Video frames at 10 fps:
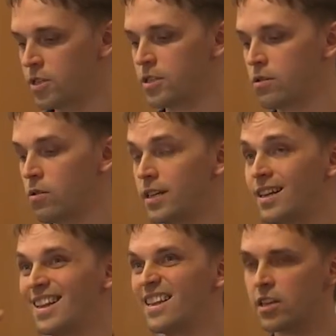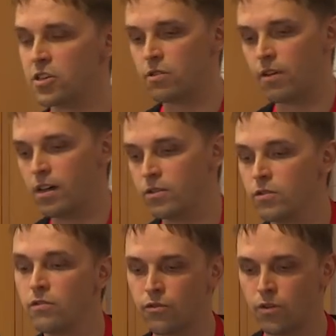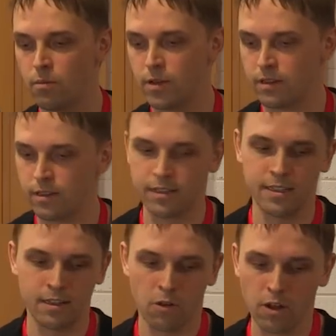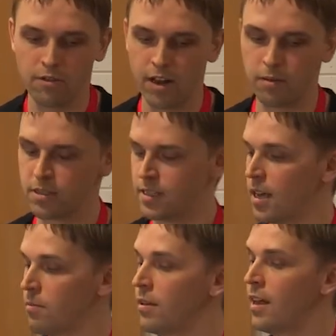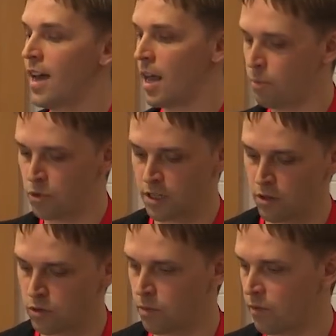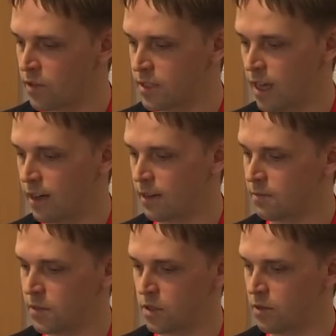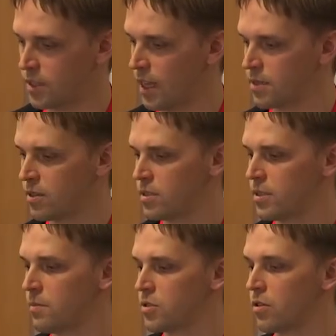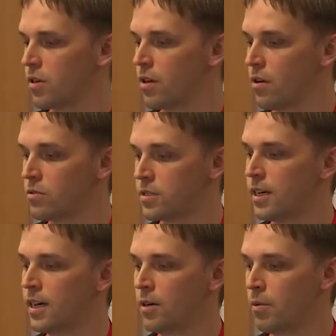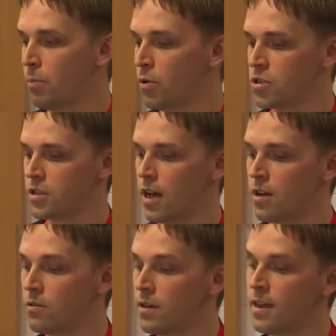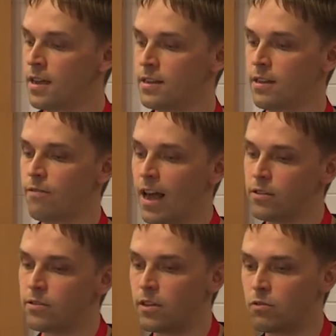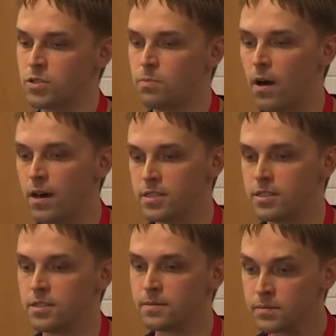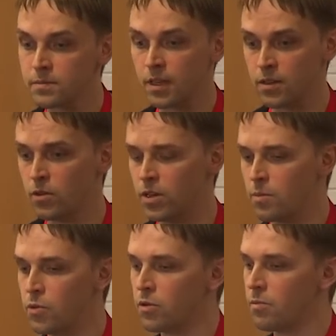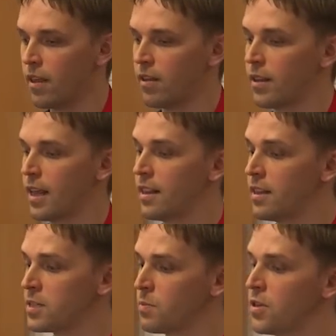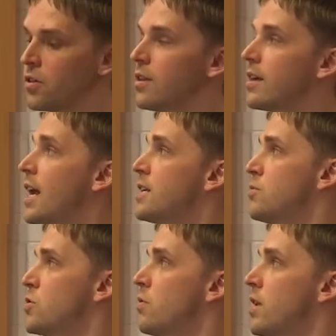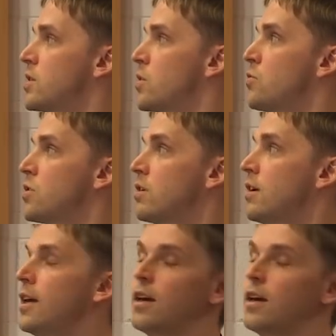which is loading an integer value from a local variables table and pushing it on top of the stack. So the same story goes. We push now the value that was passed to the compute method, and in this particular case, we show an execution